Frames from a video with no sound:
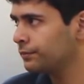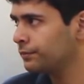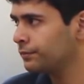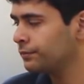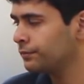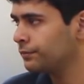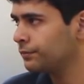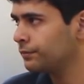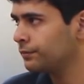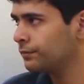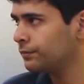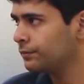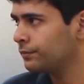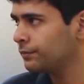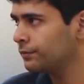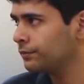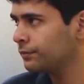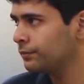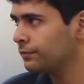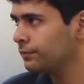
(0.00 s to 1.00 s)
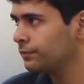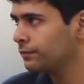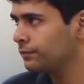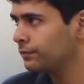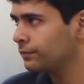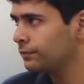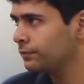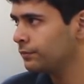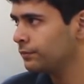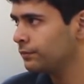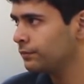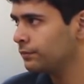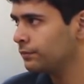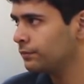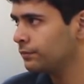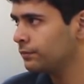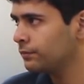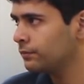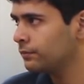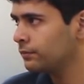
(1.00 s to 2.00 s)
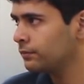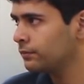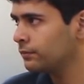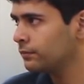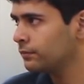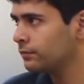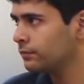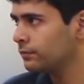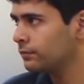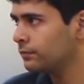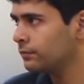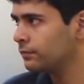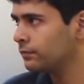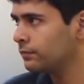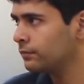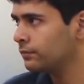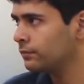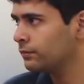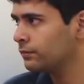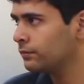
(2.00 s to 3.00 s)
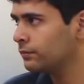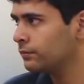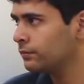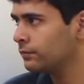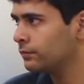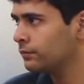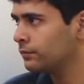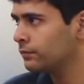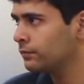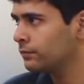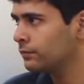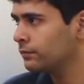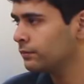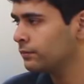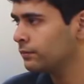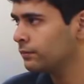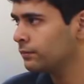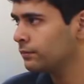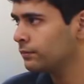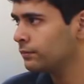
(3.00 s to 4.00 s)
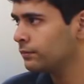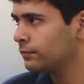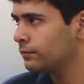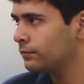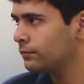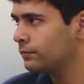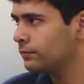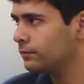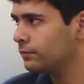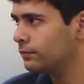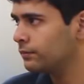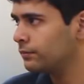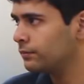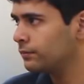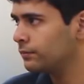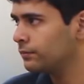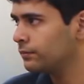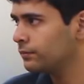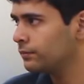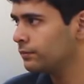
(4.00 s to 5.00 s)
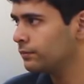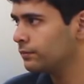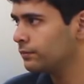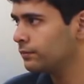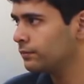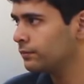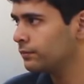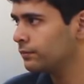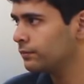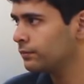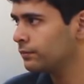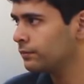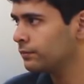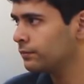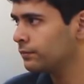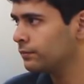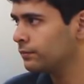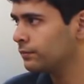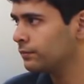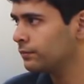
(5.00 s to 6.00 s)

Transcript: (not speaking)